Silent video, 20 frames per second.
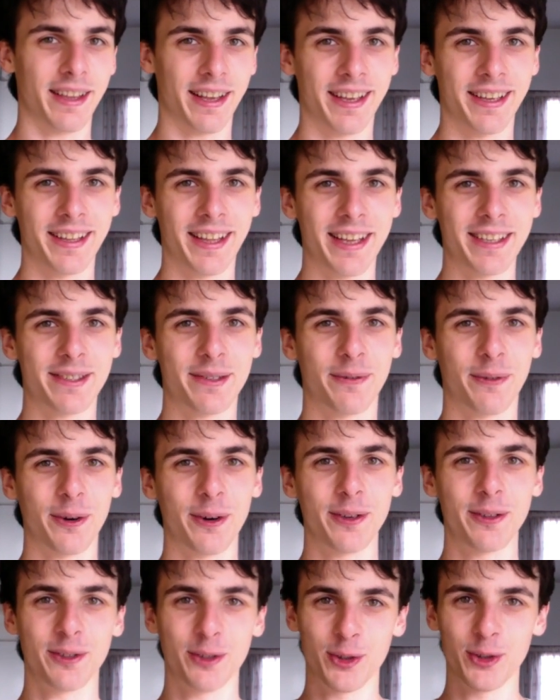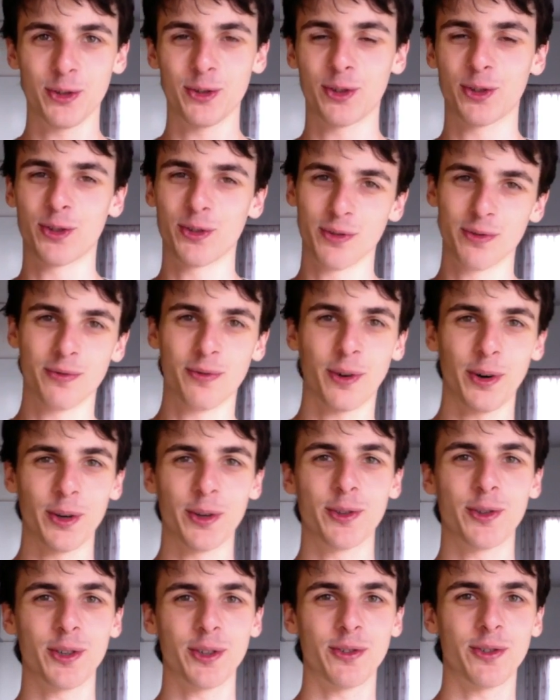That's for you
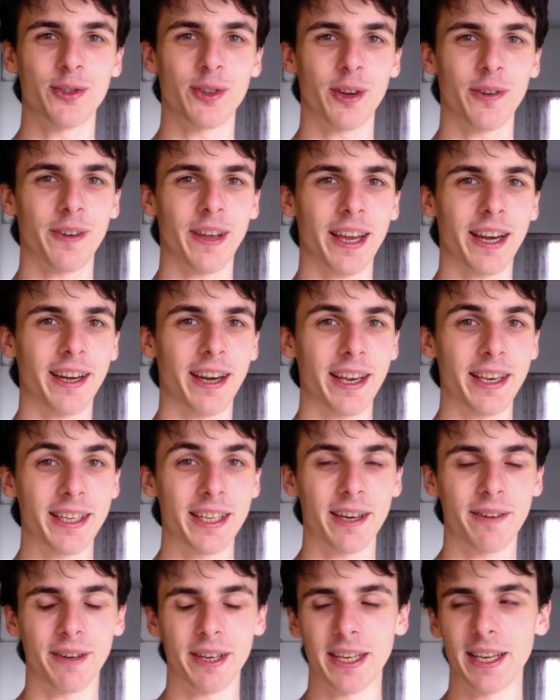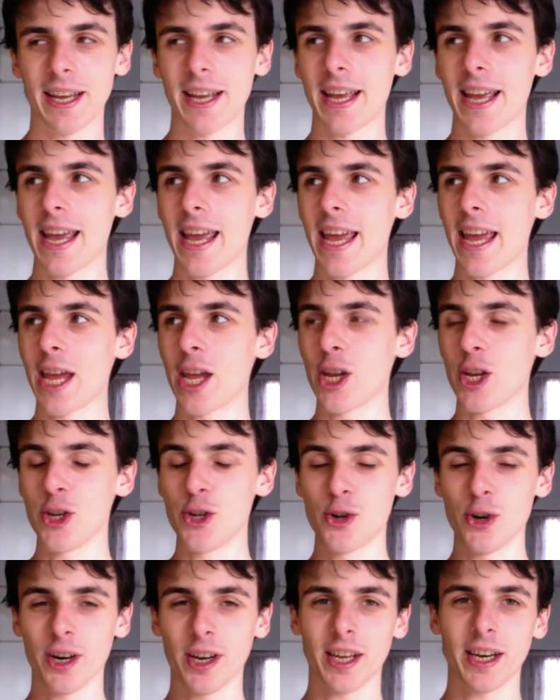to sort of get an idea of it.
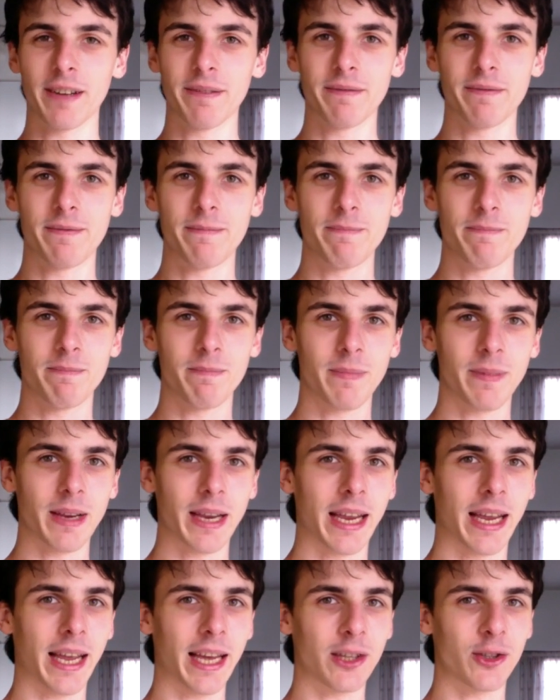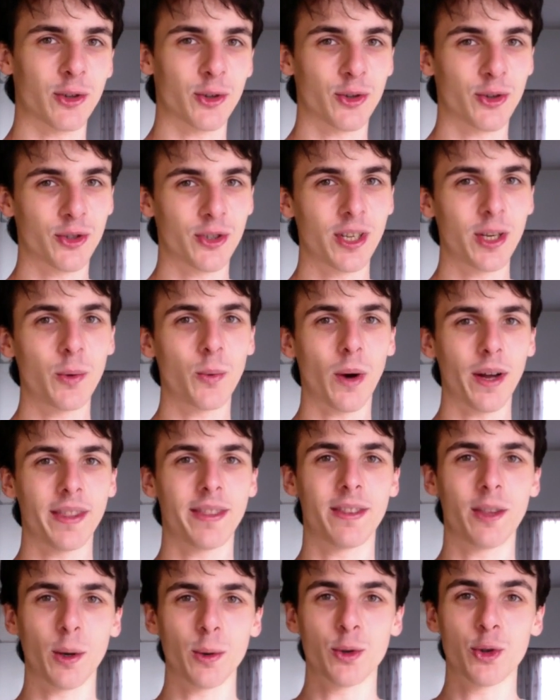You're gonna get to see
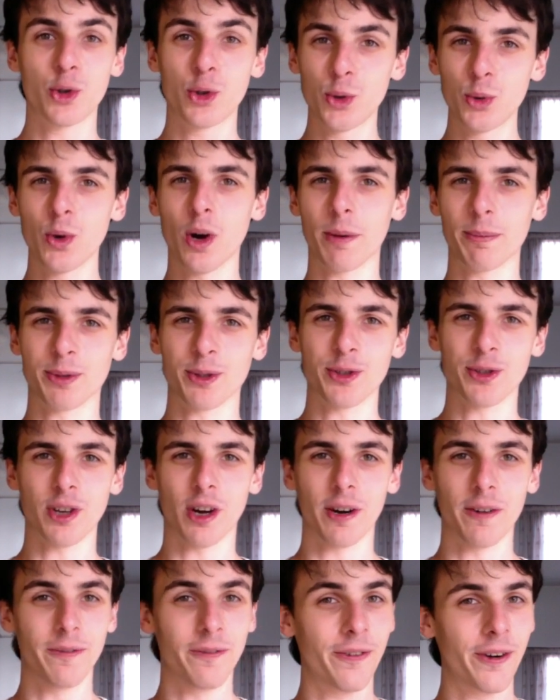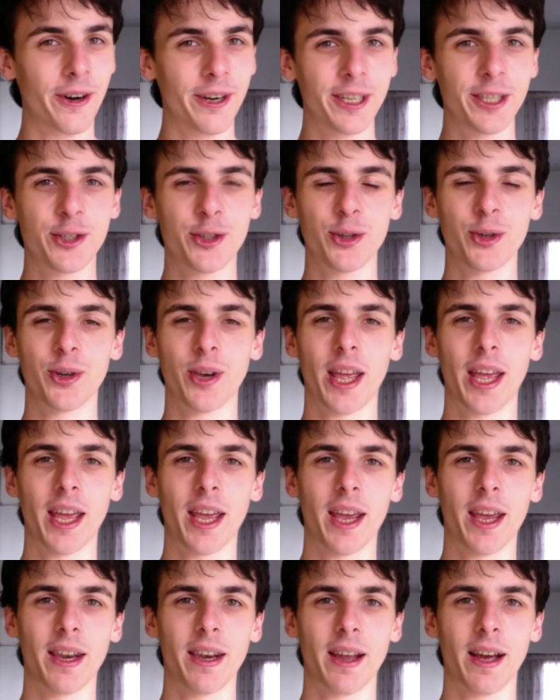what those 2 options are very soon,
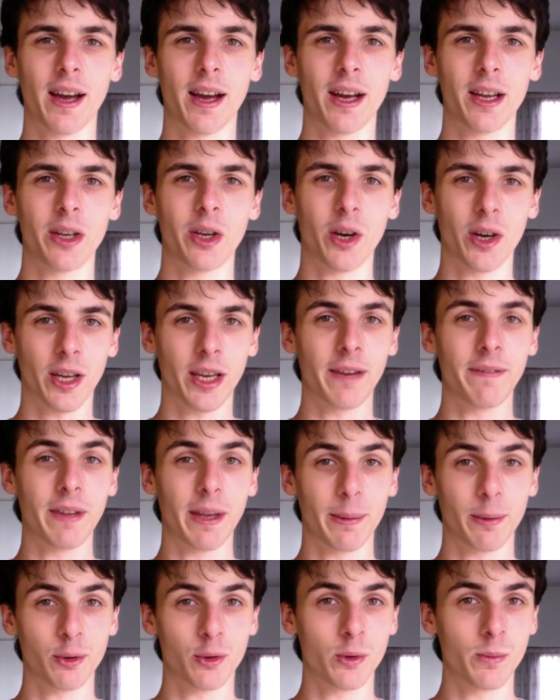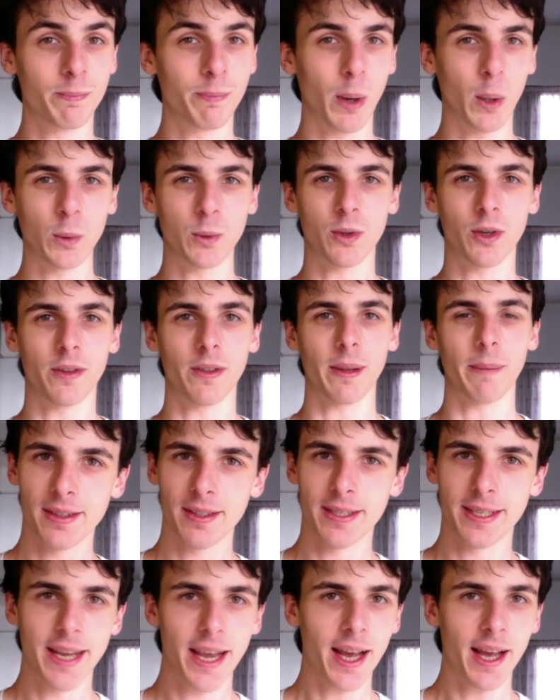and you're gonna be able to vote on them.
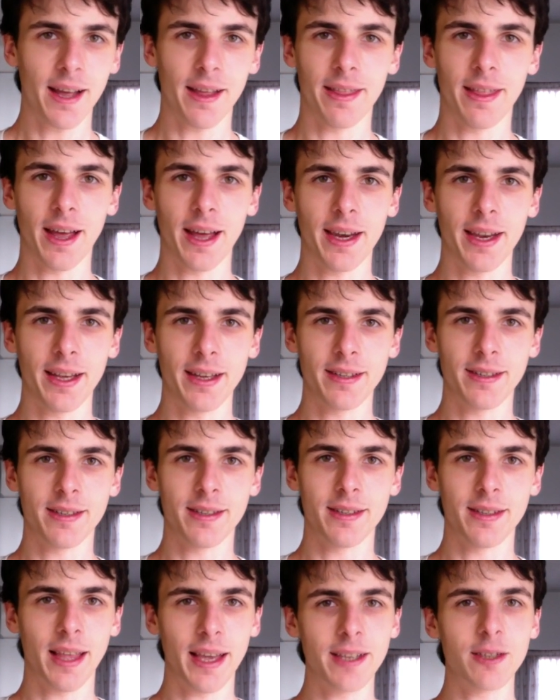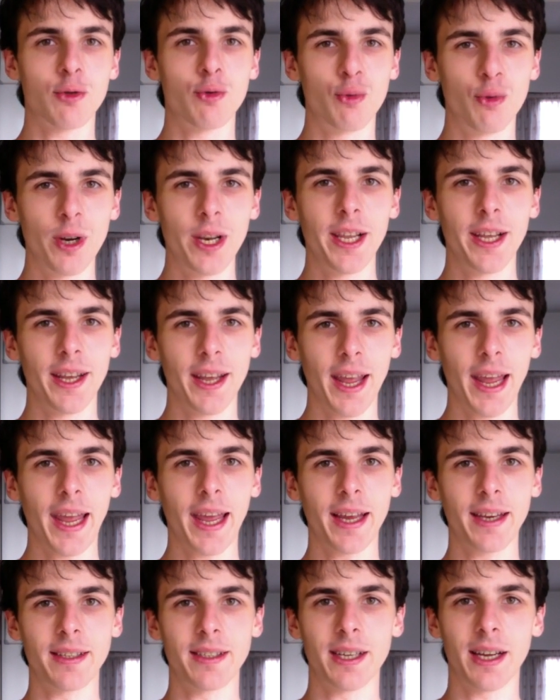Yeah, that is really
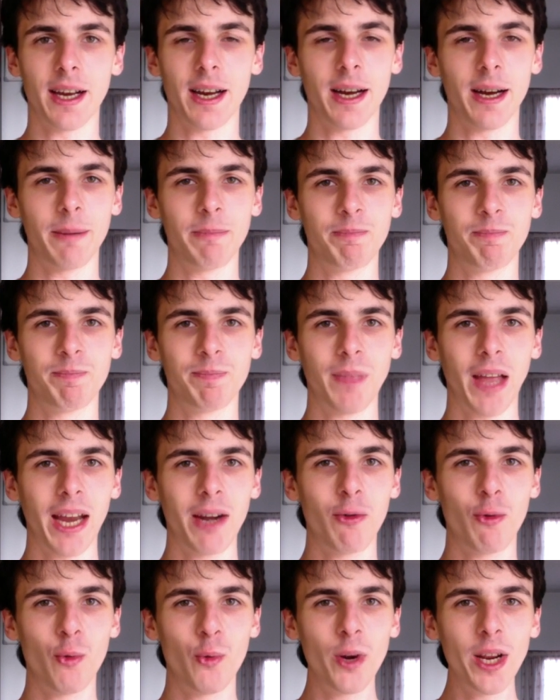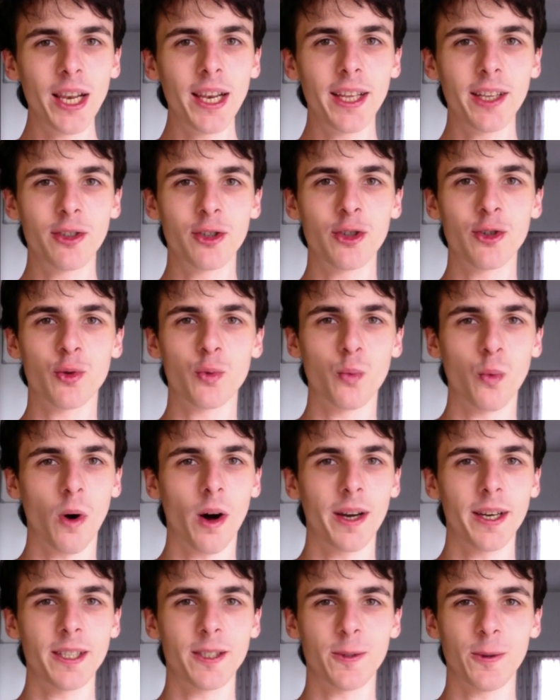it. I really just
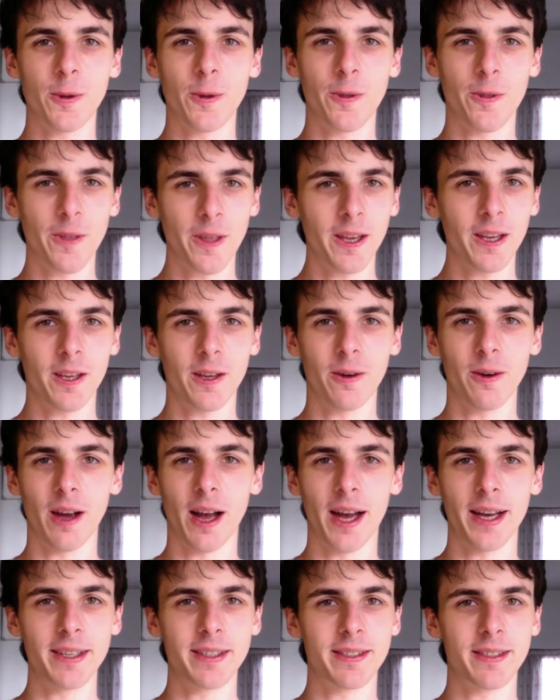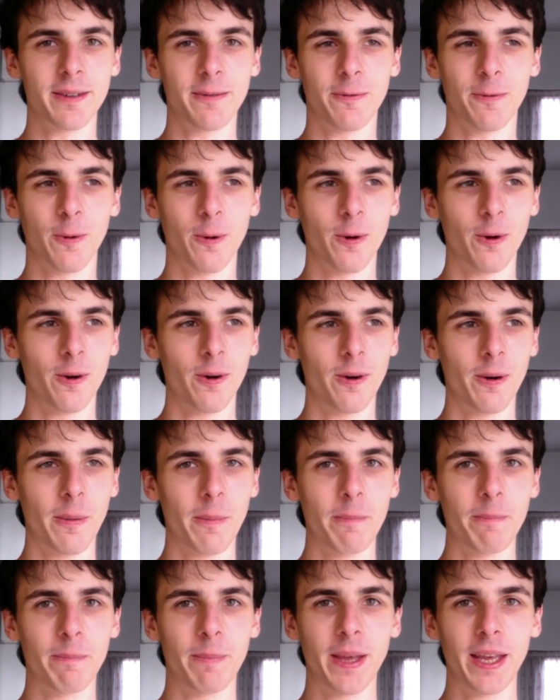wanted to thank you guys for
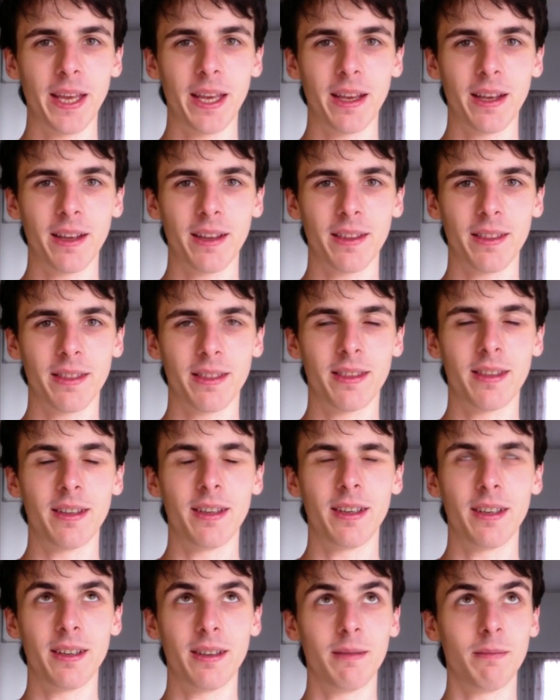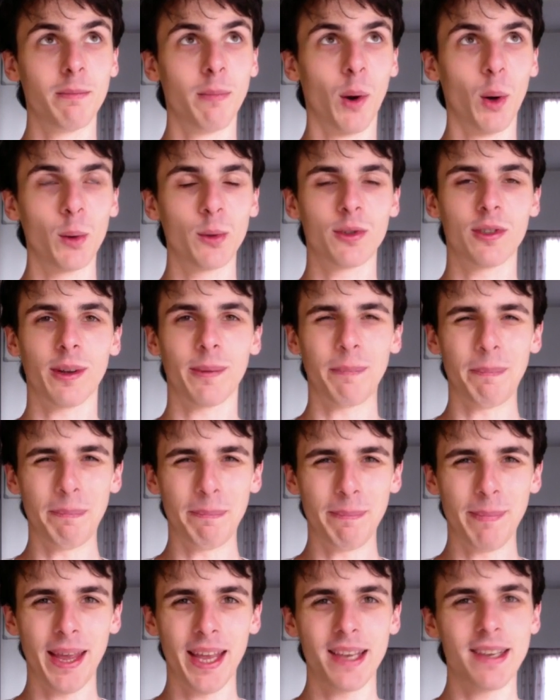being the most
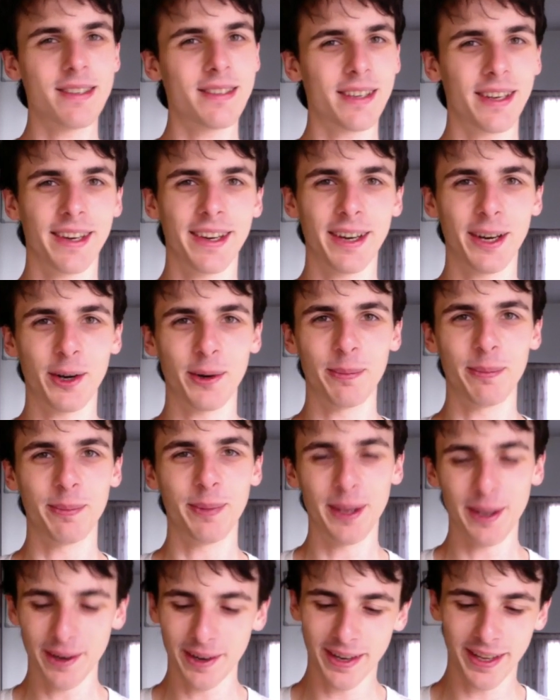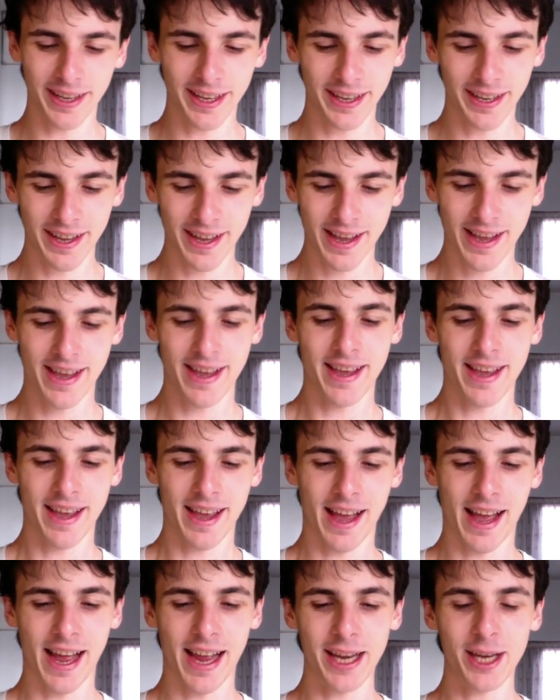amazing community
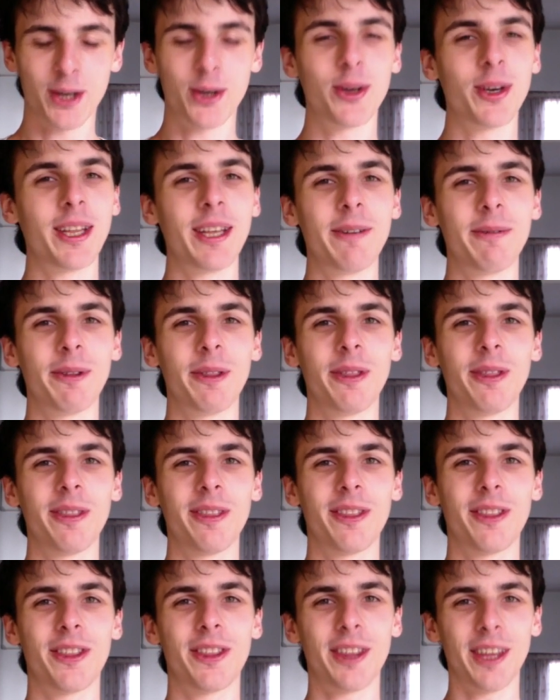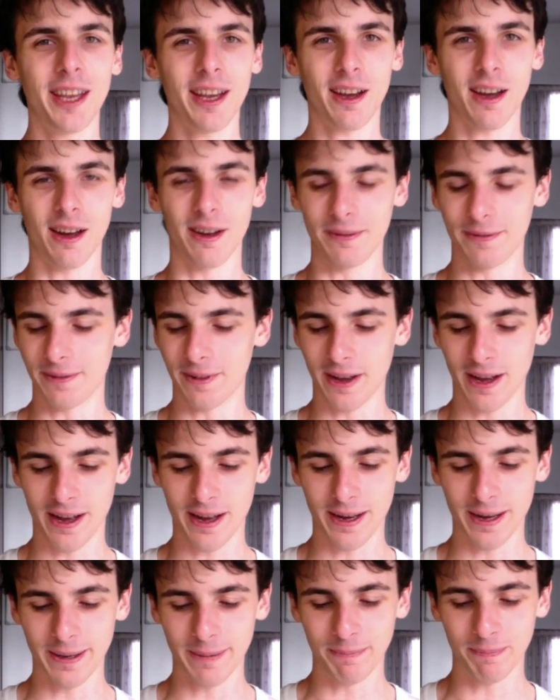I could even think of.
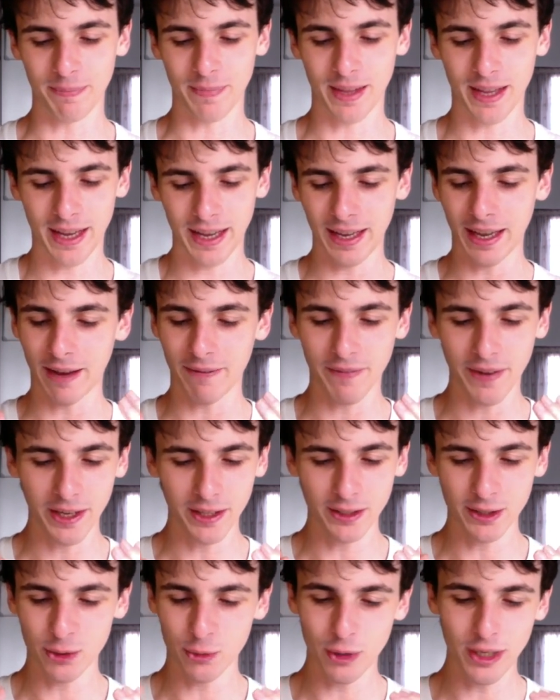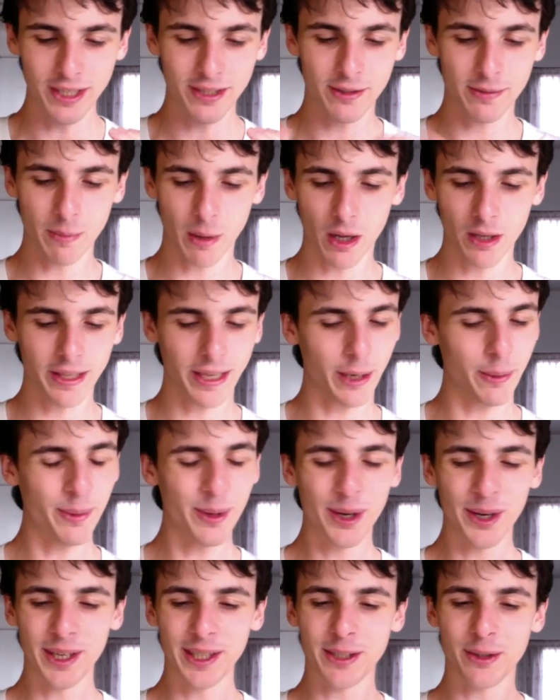Unveil is really small, the
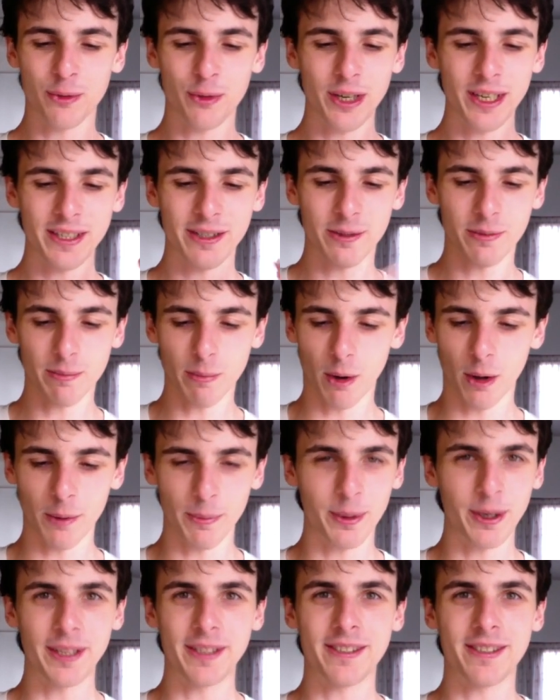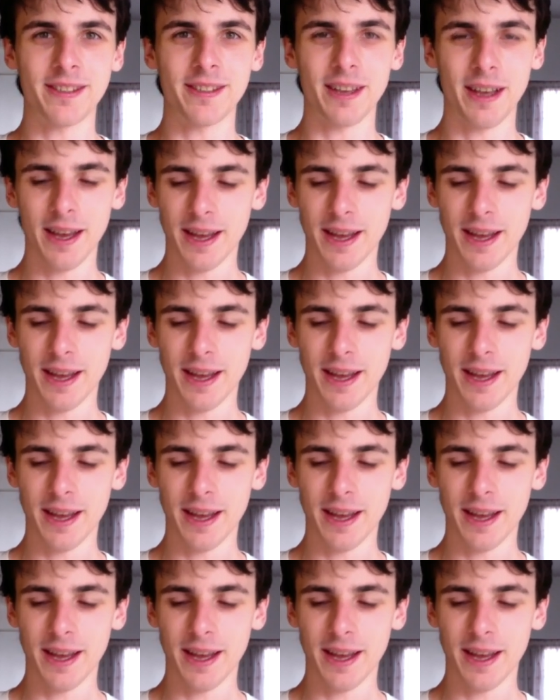community is really small, but it's